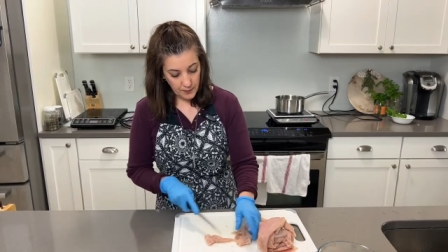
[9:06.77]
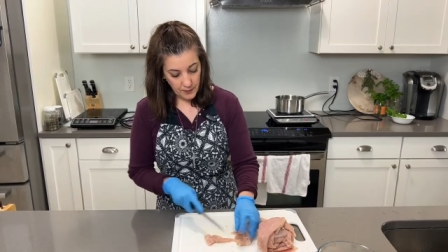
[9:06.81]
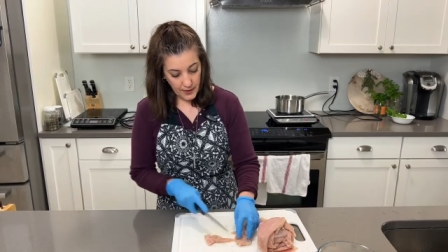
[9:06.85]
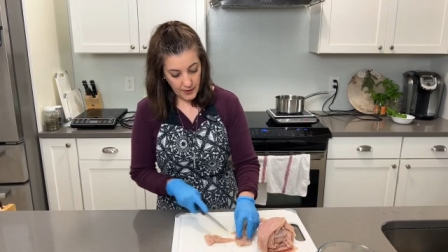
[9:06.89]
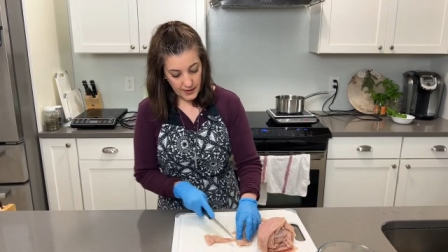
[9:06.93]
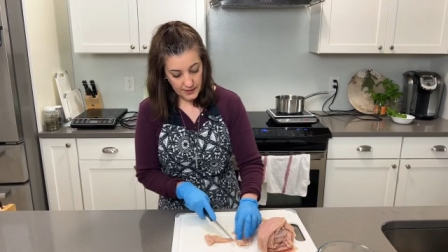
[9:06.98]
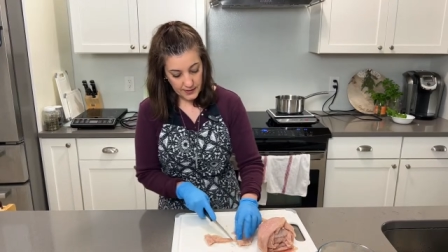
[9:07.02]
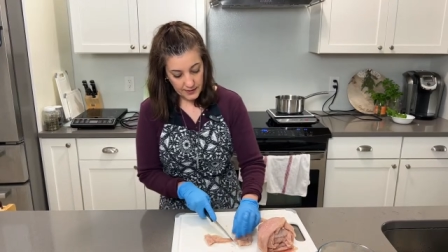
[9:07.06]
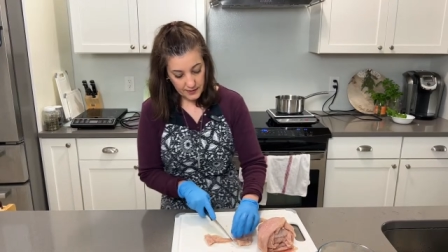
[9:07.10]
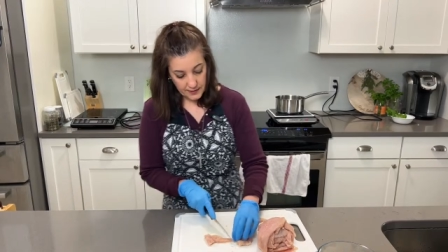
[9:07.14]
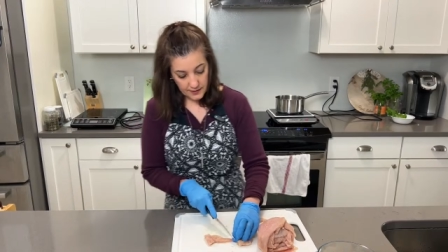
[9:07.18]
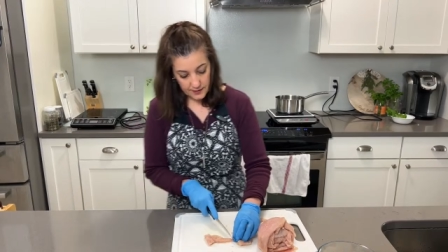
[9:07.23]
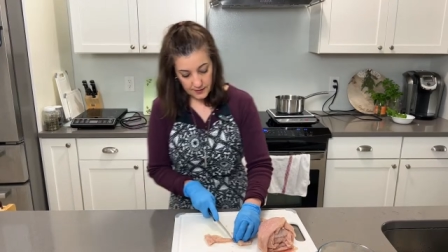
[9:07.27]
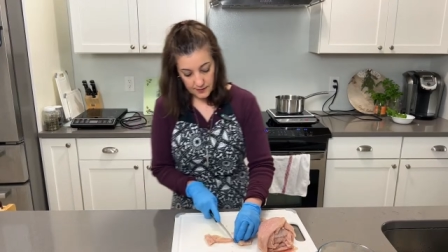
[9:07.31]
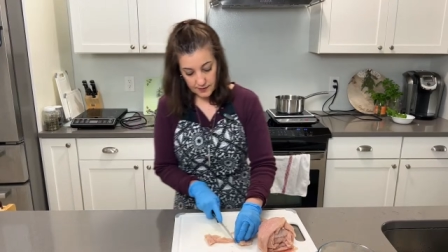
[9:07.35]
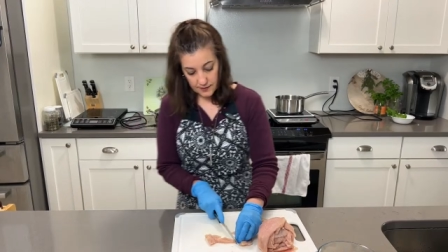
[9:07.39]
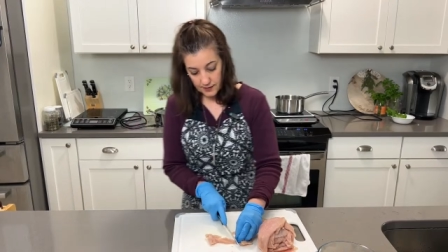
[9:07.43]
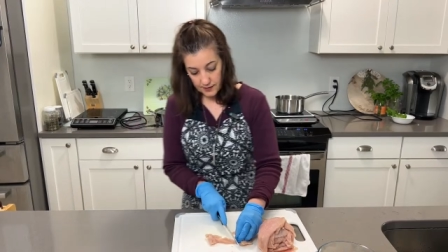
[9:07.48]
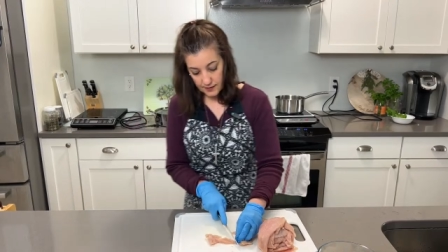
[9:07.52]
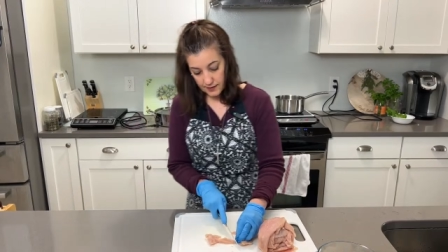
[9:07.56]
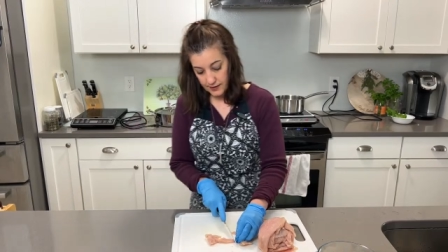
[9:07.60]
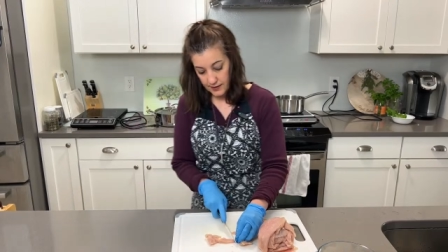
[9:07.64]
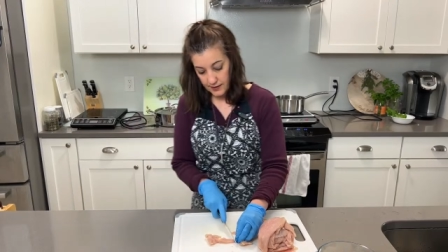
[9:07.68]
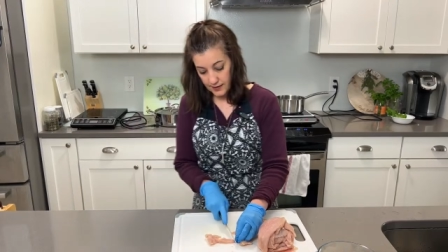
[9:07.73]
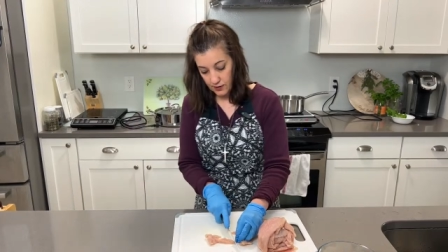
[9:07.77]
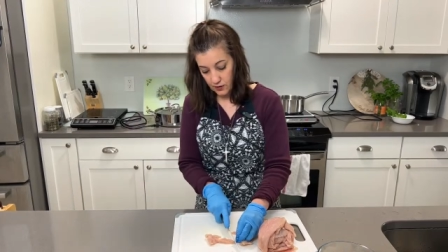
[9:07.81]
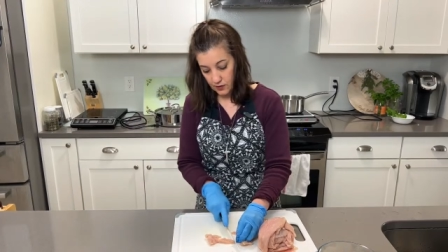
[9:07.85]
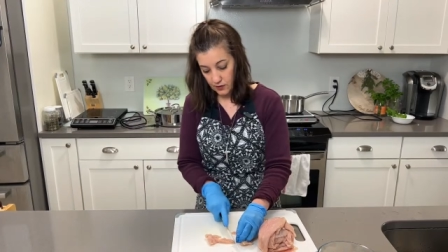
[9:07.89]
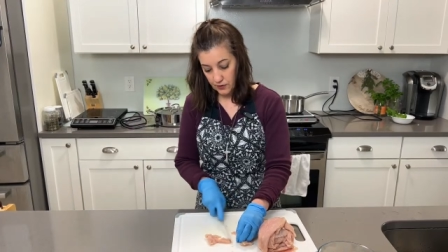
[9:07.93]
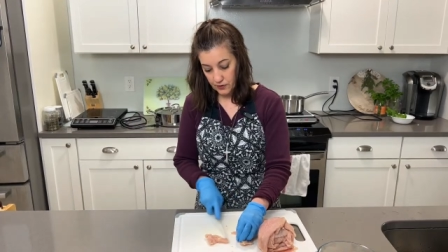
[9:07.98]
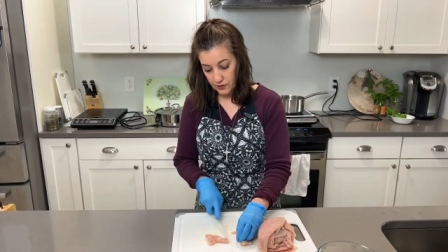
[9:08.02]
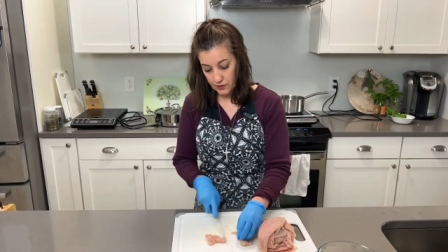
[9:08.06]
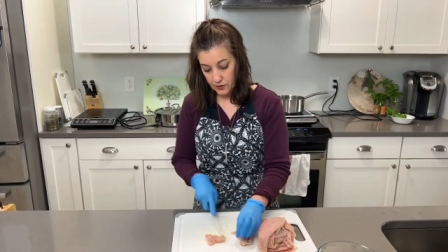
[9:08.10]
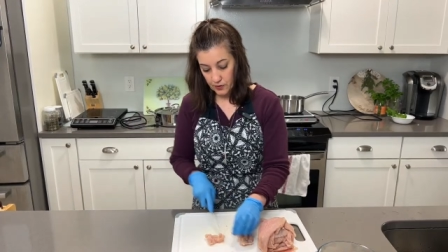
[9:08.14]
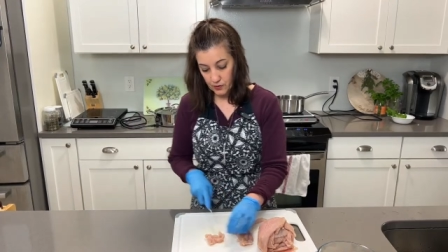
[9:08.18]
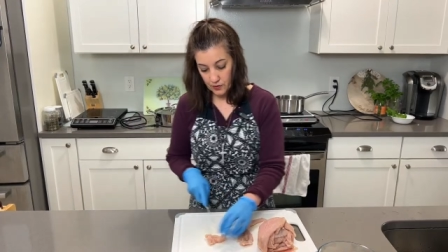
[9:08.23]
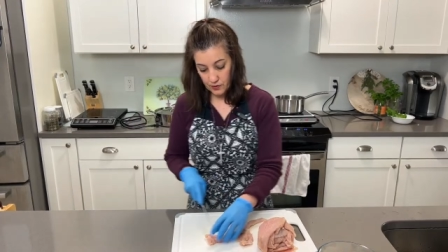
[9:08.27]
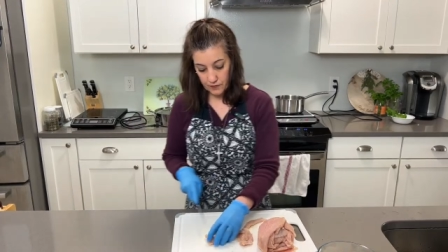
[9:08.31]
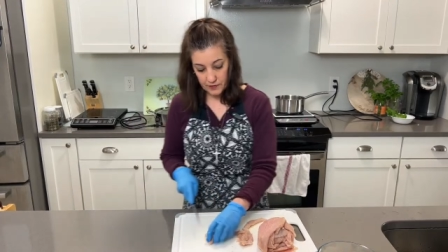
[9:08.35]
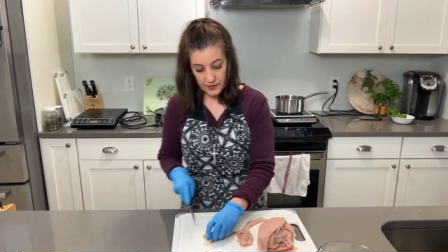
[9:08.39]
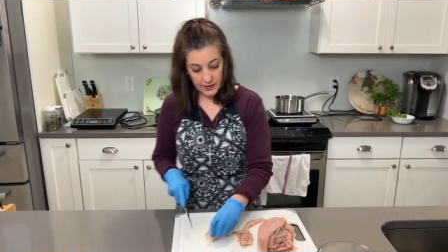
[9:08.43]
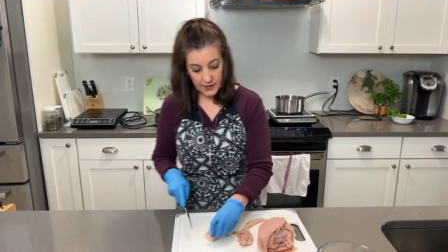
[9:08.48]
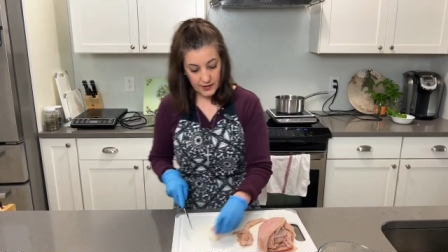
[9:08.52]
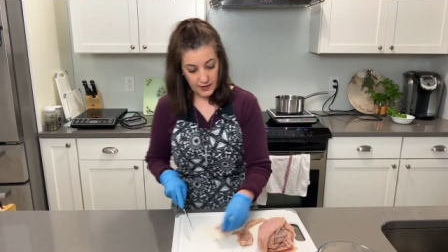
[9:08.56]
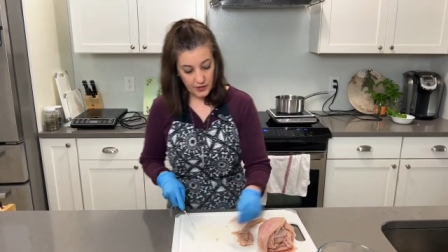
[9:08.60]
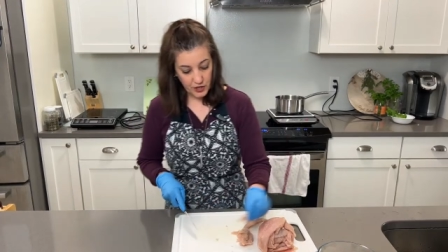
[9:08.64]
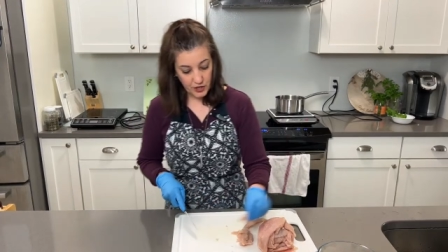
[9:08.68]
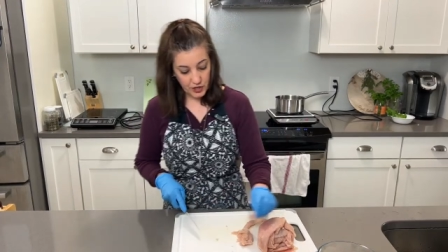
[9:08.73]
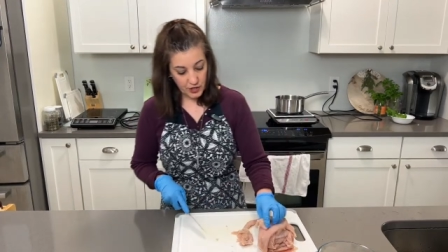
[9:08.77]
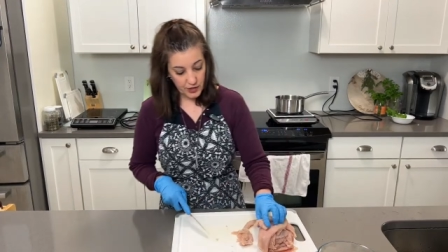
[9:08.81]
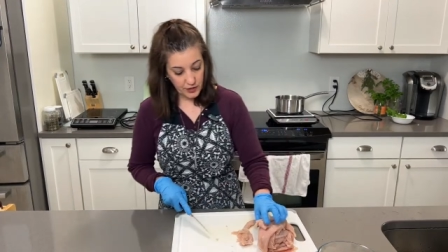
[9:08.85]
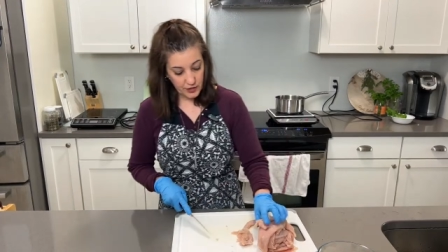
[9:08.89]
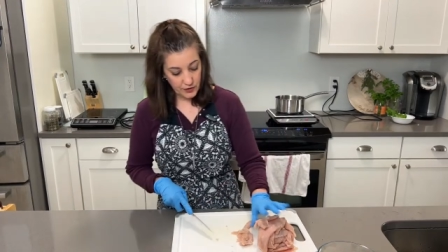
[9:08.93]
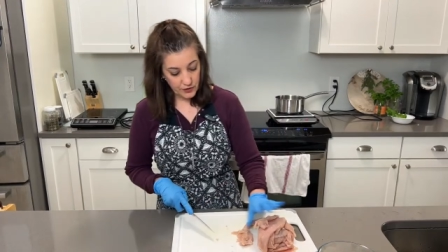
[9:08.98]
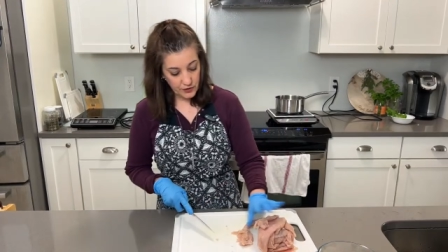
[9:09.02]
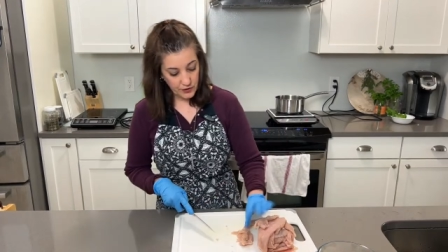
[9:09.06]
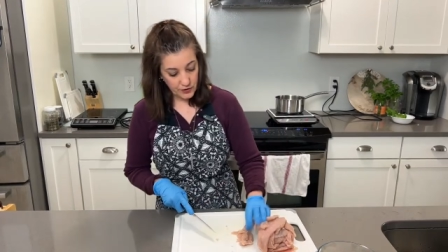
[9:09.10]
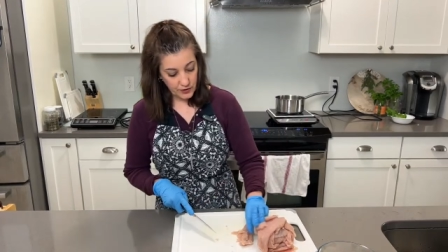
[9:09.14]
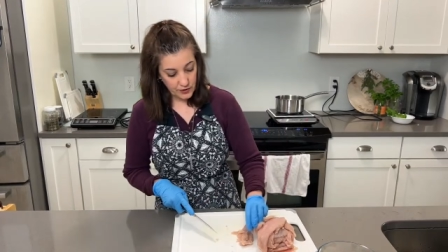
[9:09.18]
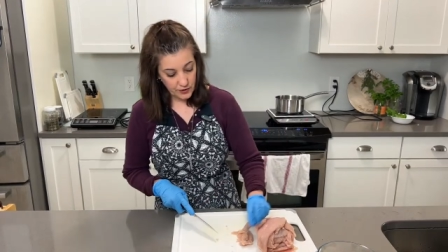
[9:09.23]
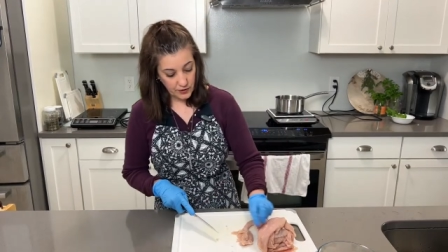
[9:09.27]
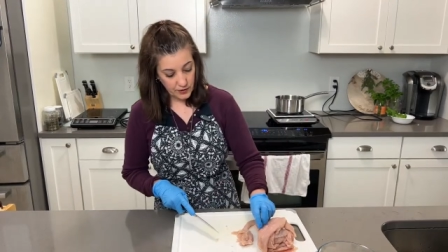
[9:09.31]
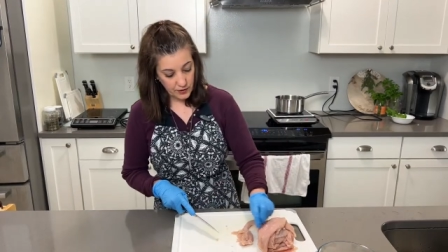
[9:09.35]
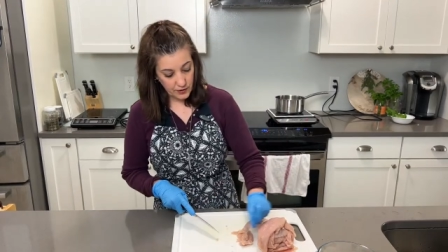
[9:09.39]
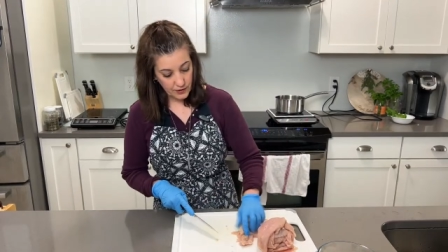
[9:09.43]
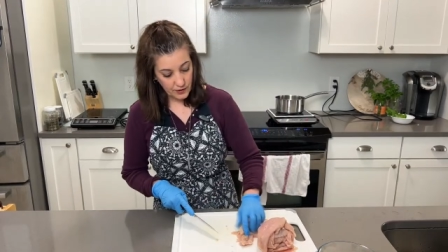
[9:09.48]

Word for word: button, get all the notifications.